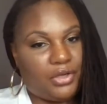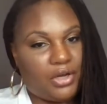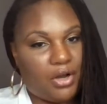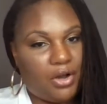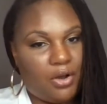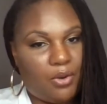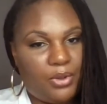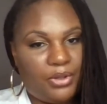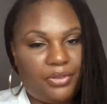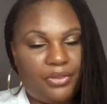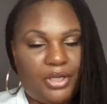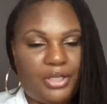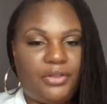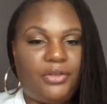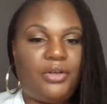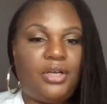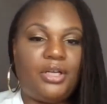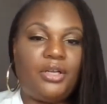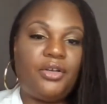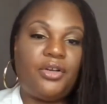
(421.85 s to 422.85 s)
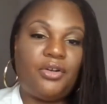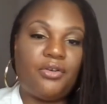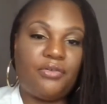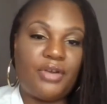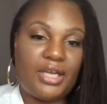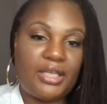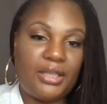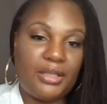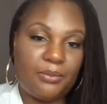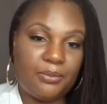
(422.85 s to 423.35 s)
go and think they're going to
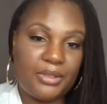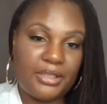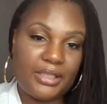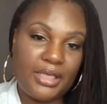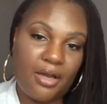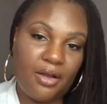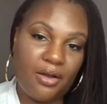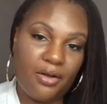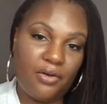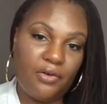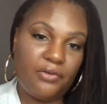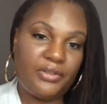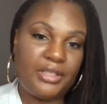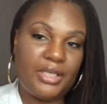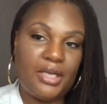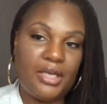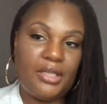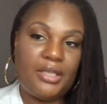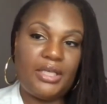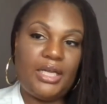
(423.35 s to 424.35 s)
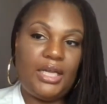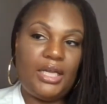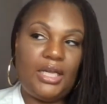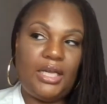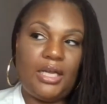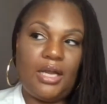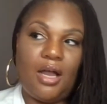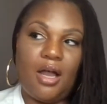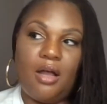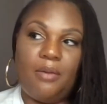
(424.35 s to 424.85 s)
correct themselves,
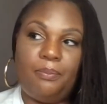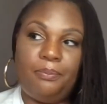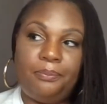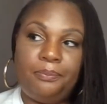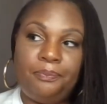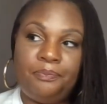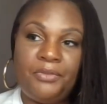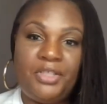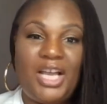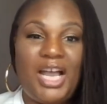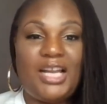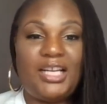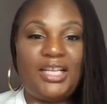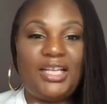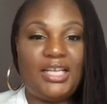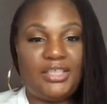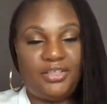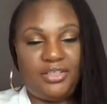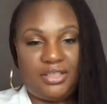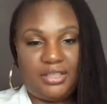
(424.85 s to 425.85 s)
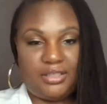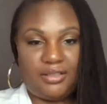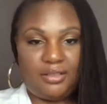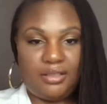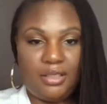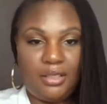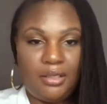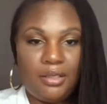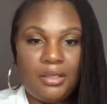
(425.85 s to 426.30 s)
you're kind of like just